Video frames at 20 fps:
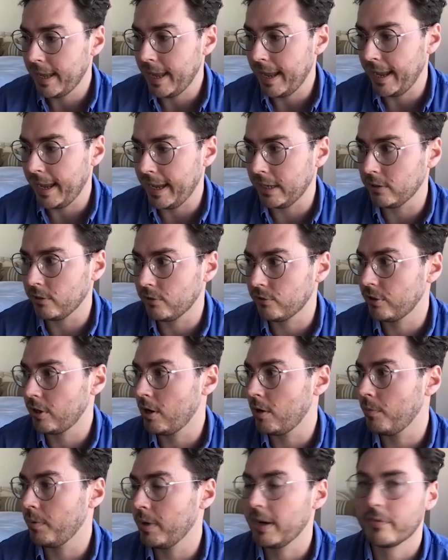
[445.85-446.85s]
And so
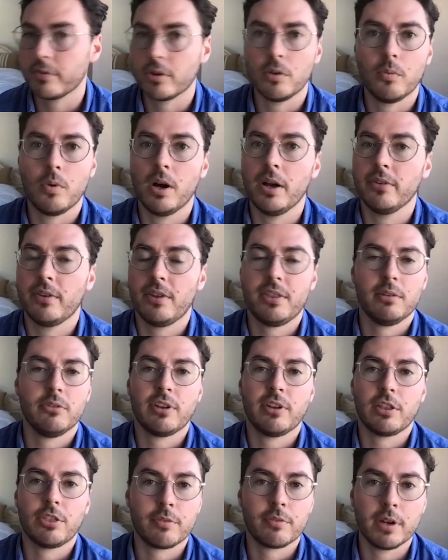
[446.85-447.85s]
whatever it was, I think it
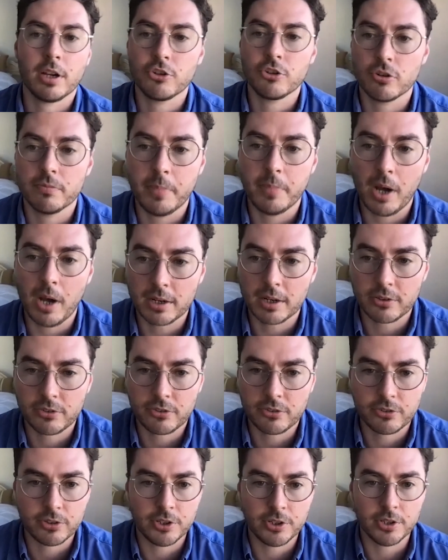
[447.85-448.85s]
was like
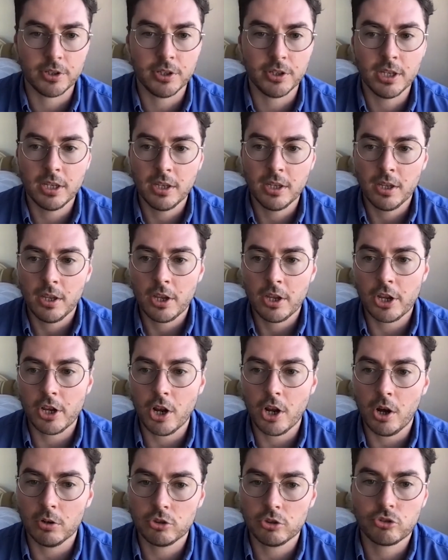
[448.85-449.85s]
$300 to,
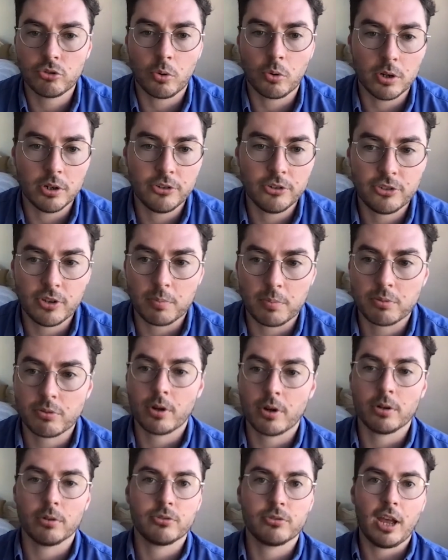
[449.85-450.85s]
source a
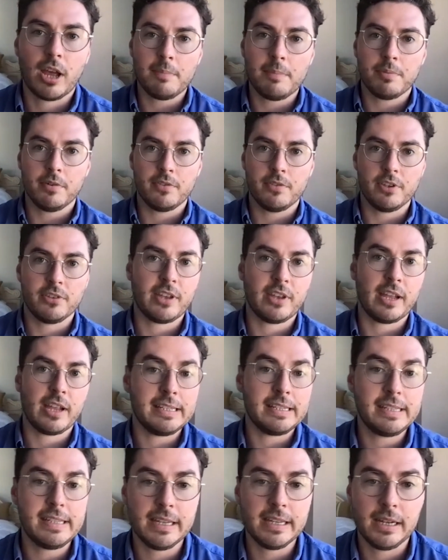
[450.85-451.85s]
prototype of this
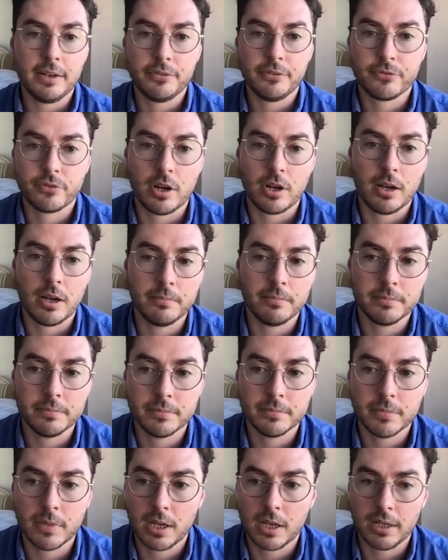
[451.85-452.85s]
idea
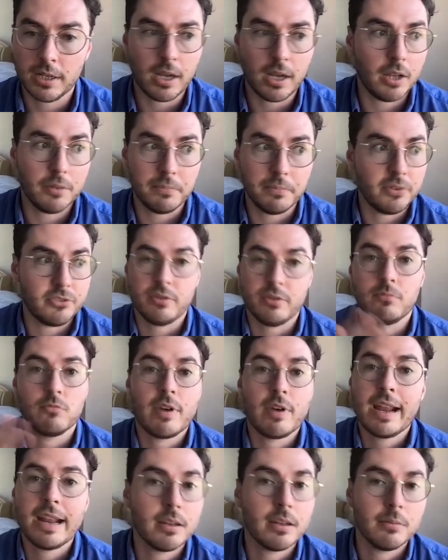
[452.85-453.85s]
from some
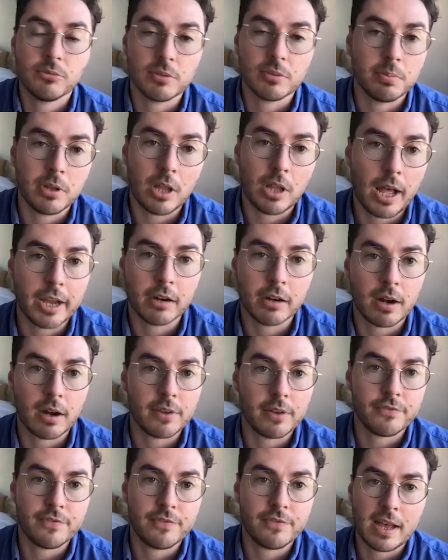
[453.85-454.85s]
random supplier
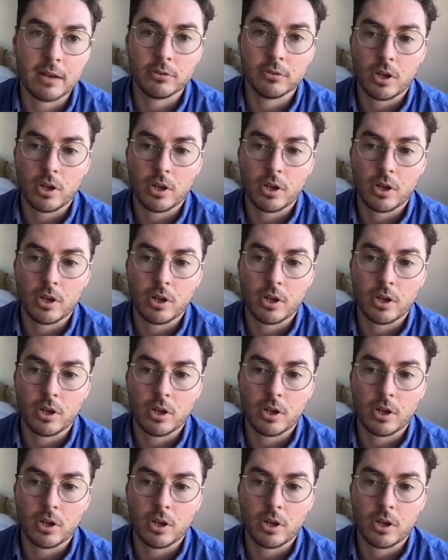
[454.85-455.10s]
I found